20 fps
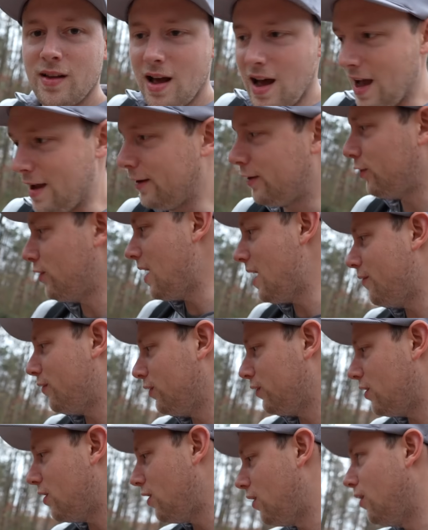I
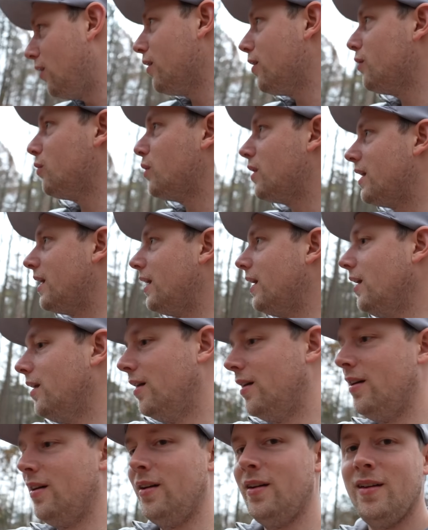traveled all the way
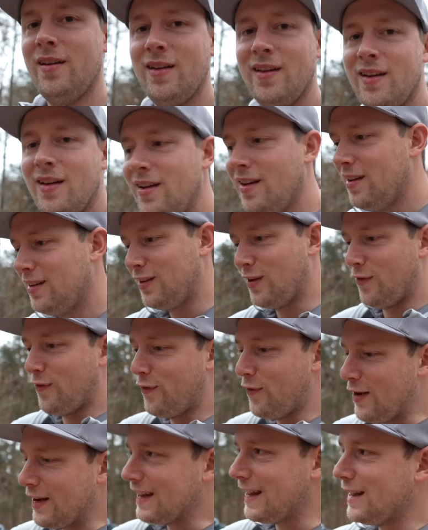to
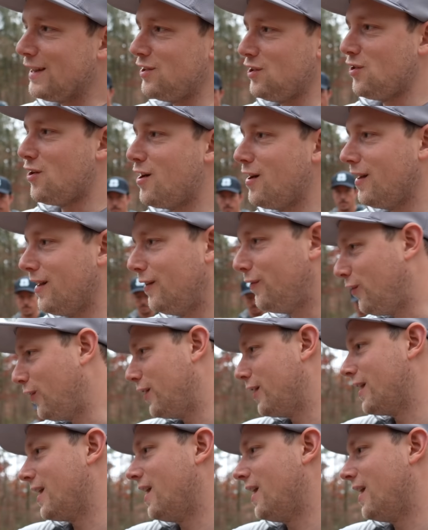freaking Charlotte for you